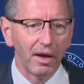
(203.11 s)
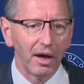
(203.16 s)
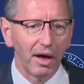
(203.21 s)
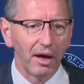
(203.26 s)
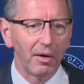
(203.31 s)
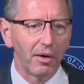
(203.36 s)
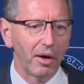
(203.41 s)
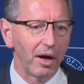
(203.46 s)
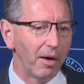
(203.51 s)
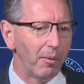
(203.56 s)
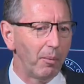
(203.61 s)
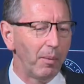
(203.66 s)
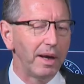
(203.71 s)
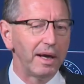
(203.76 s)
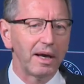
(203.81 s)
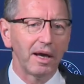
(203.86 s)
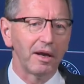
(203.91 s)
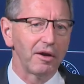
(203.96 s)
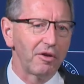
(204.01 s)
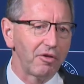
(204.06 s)
And we
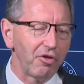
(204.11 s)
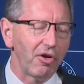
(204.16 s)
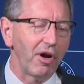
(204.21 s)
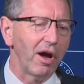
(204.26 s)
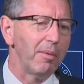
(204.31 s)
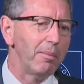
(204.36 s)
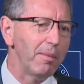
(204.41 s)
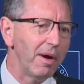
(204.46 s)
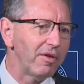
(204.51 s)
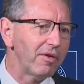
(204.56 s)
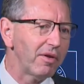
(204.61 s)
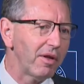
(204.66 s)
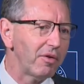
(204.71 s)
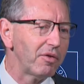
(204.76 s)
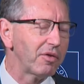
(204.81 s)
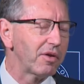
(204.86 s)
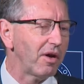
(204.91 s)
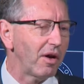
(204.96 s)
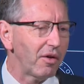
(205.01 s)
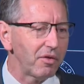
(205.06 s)
can try and measure
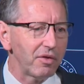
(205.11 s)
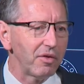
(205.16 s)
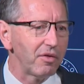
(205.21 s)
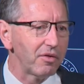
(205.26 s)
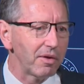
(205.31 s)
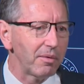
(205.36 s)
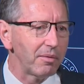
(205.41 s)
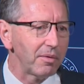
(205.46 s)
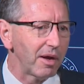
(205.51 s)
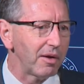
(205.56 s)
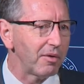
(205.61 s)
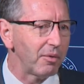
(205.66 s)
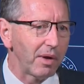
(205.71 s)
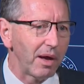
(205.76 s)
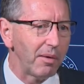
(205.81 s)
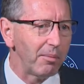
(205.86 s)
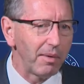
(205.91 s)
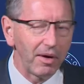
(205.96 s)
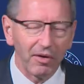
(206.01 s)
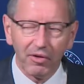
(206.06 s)
those costs, and sometimes we
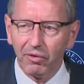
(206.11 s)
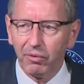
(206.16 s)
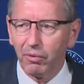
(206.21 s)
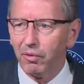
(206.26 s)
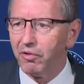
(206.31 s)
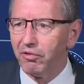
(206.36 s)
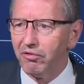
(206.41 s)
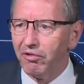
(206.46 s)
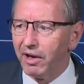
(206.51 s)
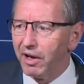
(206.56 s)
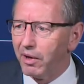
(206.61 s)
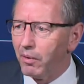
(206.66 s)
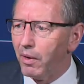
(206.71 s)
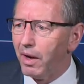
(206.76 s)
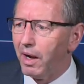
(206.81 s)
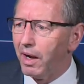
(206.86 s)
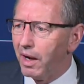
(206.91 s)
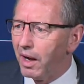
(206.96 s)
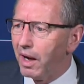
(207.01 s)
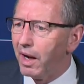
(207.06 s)
get measures which are really
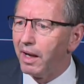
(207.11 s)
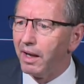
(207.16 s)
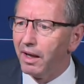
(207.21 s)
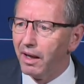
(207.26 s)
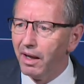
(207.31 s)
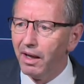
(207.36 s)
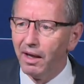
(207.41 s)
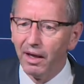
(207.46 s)
quite high.